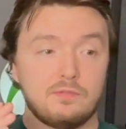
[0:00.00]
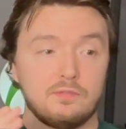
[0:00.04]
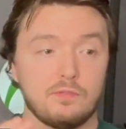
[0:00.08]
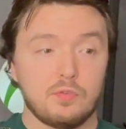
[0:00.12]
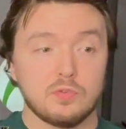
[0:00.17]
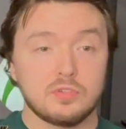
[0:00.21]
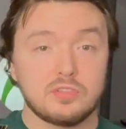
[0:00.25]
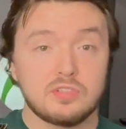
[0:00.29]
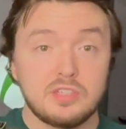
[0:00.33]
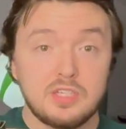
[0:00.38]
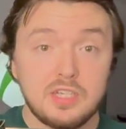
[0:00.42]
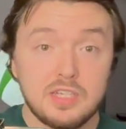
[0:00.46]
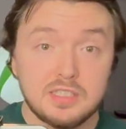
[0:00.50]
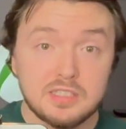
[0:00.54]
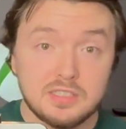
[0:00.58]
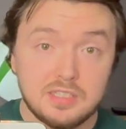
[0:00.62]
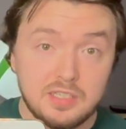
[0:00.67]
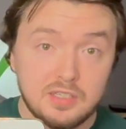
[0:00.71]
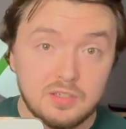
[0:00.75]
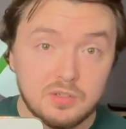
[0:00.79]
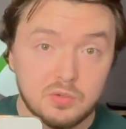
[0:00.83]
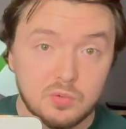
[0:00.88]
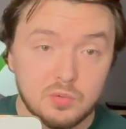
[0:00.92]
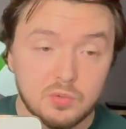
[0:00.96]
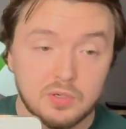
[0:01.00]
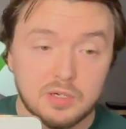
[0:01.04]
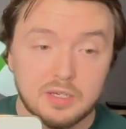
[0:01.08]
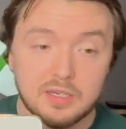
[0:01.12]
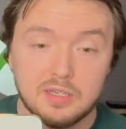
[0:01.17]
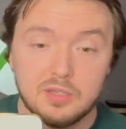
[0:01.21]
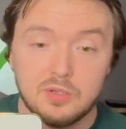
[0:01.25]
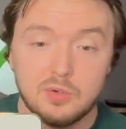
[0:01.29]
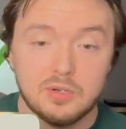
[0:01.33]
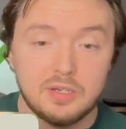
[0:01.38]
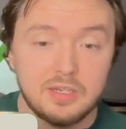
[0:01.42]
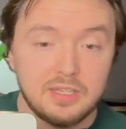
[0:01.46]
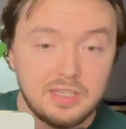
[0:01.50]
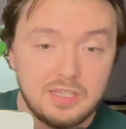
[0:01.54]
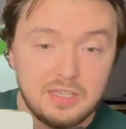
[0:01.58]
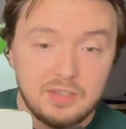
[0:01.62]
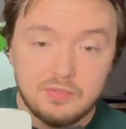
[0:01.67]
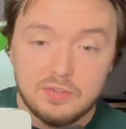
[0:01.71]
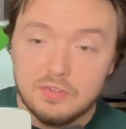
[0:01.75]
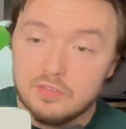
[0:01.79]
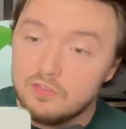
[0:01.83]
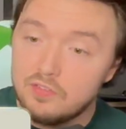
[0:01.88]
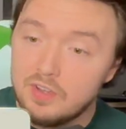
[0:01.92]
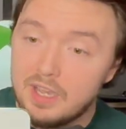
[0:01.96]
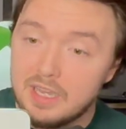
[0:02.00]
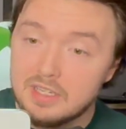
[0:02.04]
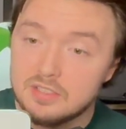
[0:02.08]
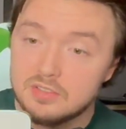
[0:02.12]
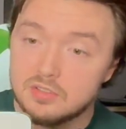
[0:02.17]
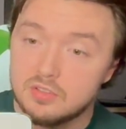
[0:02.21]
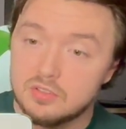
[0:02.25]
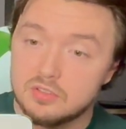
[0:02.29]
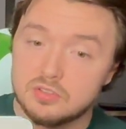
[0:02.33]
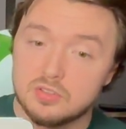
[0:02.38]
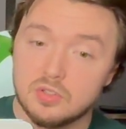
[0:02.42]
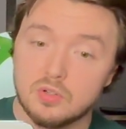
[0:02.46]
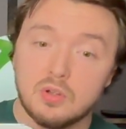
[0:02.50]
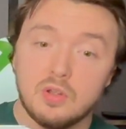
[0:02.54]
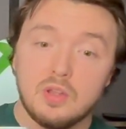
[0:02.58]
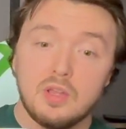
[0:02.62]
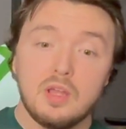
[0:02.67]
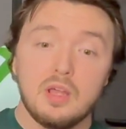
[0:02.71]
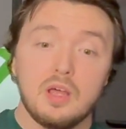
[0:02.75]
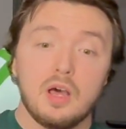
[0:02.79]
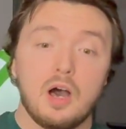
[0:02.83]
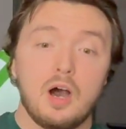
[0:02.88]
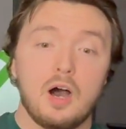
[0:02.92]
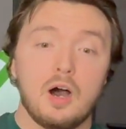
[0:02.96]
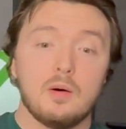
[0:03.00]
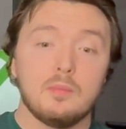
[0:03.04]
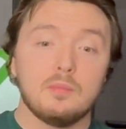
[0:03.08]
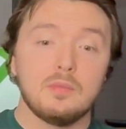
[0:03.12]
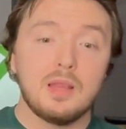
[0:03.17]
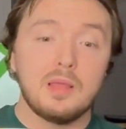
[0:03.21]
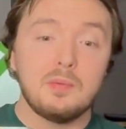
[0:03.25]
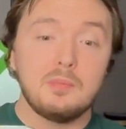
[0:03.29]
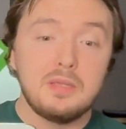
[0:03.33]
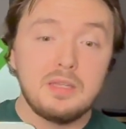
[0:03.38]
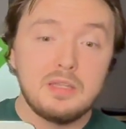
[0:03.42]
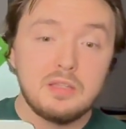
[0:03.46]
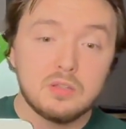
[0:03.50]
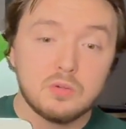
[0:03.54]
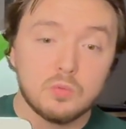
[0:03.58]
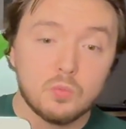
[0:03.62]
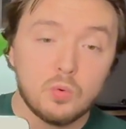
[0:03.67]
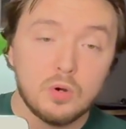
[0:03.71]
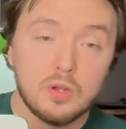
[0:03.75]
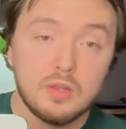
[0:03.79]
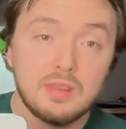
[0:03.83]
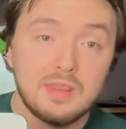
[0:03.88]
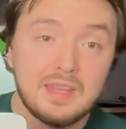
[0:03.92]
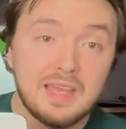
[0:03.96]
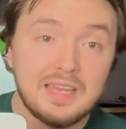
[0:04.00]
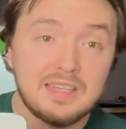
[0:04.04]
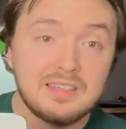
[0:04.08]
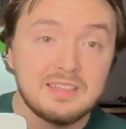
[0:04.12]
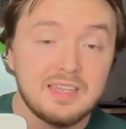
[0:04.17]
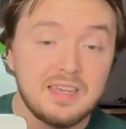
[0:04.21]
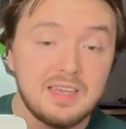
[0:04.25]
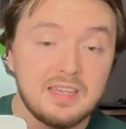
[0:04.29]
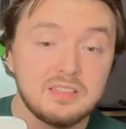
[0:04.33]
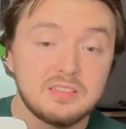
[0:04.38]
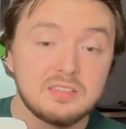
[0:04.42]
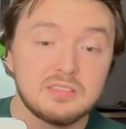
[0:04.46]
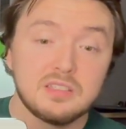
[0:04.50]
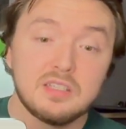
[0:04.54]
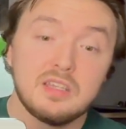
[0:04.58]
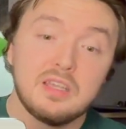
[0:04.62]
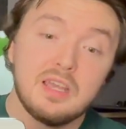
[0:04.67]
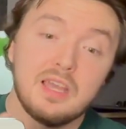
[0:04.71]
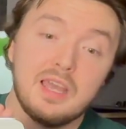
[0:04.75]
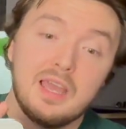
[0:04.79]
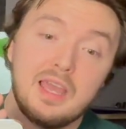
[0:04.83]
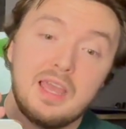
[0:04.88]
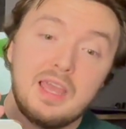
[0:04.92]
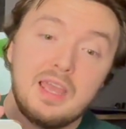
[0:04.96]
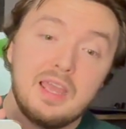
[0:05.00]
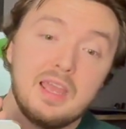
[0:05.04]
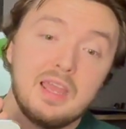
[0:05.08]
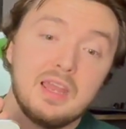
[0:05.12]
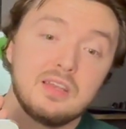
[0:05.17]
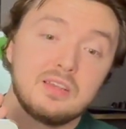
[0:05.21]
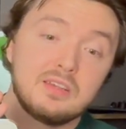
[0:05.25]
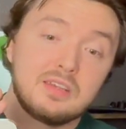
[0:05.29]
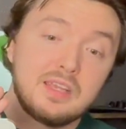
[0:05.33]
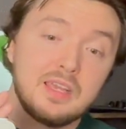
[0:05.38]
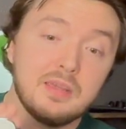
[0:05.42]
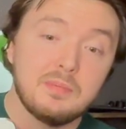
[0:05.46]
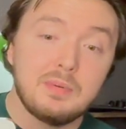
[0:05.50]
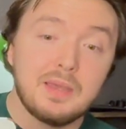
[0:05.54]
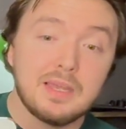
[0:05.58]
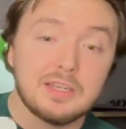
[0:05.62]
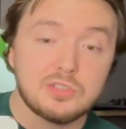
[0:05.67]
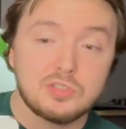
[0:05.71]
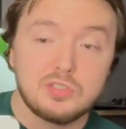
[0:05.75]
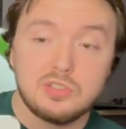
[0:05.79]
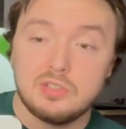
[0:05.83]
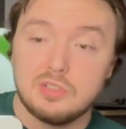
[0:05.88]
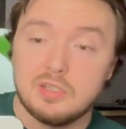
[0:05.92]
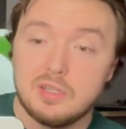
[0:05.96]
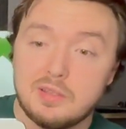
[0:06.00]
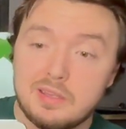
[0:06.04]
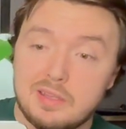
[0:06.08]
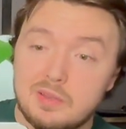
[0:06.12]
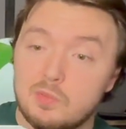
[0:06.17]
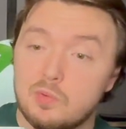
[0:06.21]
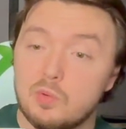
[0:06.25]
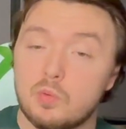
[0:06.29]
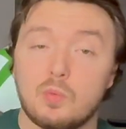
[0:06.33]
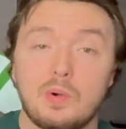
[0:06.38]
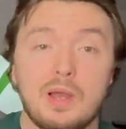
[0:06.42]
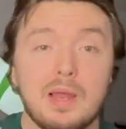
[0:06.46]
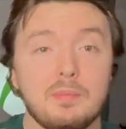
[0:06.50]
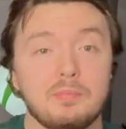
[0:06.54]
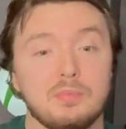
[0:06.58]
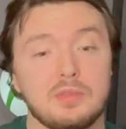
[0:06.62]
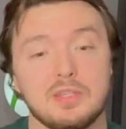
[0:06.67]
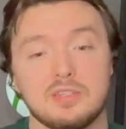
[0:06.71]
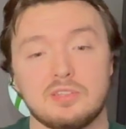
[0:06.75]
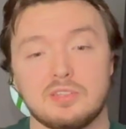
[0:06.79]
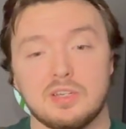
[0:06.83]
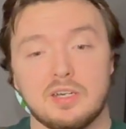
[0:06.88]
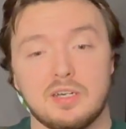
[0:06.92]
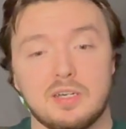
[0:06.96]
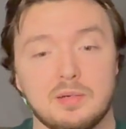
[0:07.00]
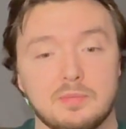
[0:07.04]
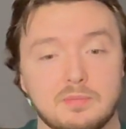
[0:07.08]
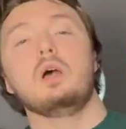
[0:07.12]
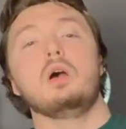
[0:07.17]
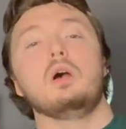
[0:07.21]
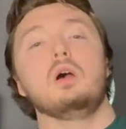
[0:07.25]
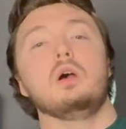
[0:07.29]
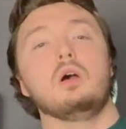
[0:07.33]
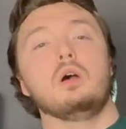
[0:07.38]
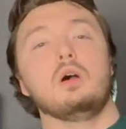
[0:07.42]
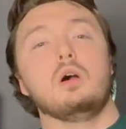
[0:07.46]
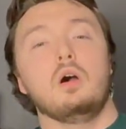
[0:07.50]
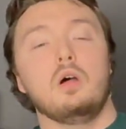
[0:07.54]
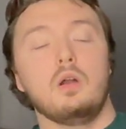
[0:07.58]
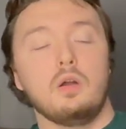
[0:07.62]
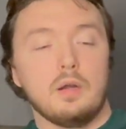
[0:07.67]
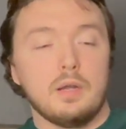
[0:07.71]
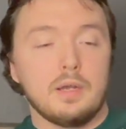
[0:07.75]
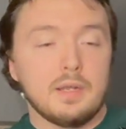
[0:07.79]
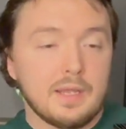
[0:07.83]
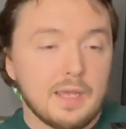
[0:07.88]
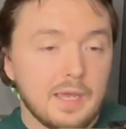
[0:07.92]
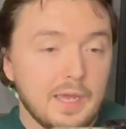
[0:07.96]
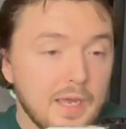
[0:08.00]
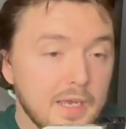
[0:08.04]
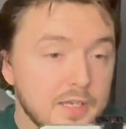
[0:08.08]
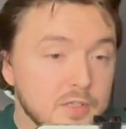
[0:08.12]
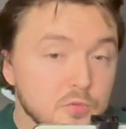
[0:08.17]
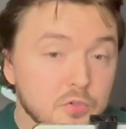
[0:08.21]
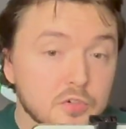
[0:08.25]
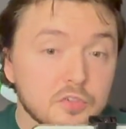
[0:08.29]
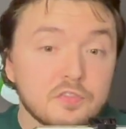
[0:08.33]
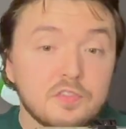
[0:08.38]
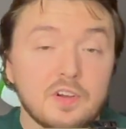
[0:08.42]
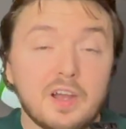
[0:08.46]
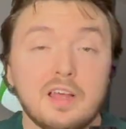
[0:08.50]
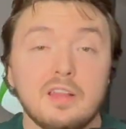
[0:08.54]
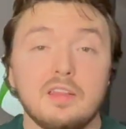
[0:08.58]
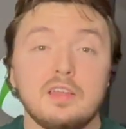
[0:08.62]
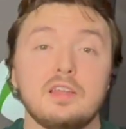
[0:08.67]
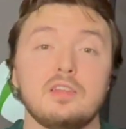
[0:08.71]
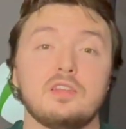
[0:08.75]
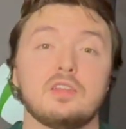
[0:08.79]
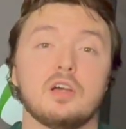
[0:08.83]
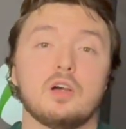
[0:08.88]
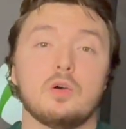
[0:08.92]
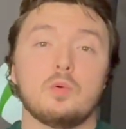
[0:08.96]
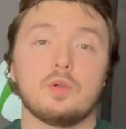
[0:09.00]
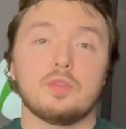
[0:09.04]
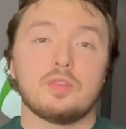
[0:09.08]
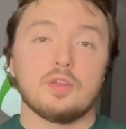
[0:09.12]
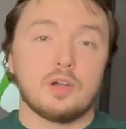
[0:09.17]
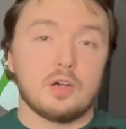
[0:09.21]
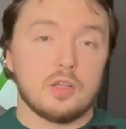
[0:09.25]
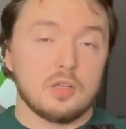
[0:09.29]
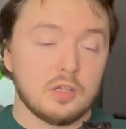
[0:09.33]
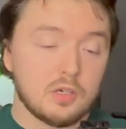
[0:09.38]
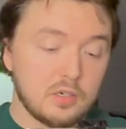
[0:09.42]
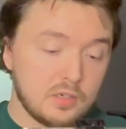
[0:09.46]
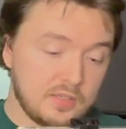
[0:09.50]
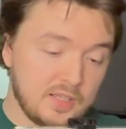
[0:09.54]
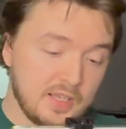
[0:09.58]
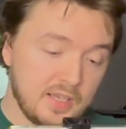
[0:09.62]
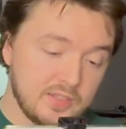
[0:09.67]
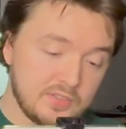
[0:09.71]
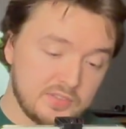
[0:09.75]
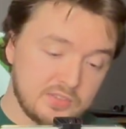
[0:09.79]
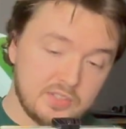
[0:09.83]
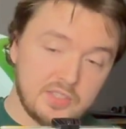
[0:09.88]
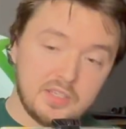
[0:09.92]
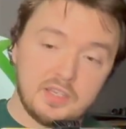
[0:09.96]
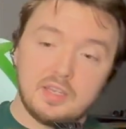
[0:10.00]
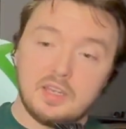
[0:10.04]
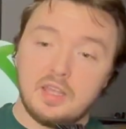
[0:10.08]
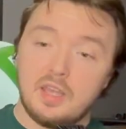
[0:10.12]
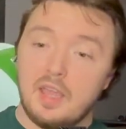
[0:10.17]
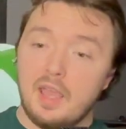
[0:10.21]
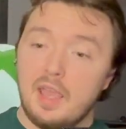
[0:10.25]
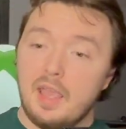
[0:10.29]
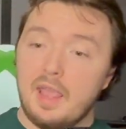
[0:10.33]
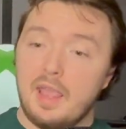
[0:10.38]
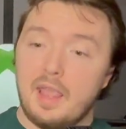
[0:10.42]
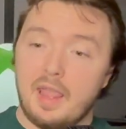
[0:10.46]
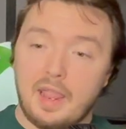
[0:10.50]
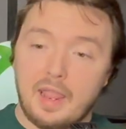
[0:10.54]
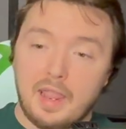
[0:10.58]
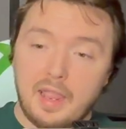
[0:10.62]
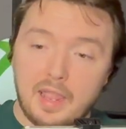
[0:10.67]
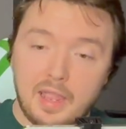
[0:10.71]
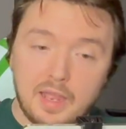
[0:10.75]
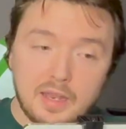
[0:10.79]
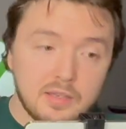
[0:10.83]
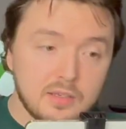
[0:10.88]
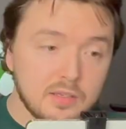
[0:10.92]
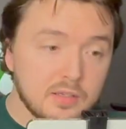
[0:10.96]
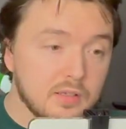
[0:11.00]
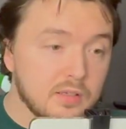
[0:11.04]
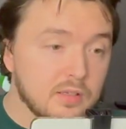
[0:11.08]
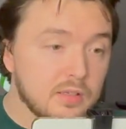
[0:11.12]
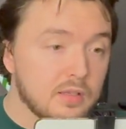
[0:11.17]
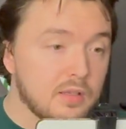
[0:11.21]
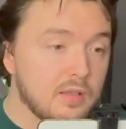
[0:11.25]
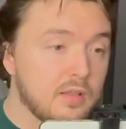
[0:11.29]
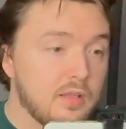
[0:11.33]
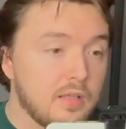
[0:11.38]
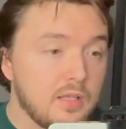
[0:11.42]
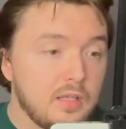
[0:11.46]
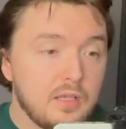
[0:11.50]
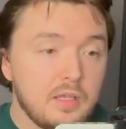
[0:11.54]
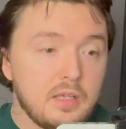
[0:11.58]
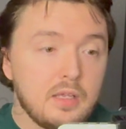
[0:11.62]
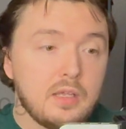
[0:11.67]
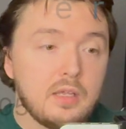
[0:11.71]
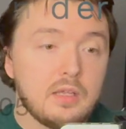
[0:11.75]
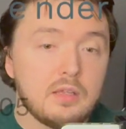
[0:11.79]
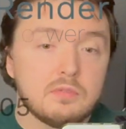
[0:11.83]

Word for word: 16 core can do it even faster. So um, let me run that test and get back to you and then we'll wrap this up. All right guys, we're finally done with all our testing and the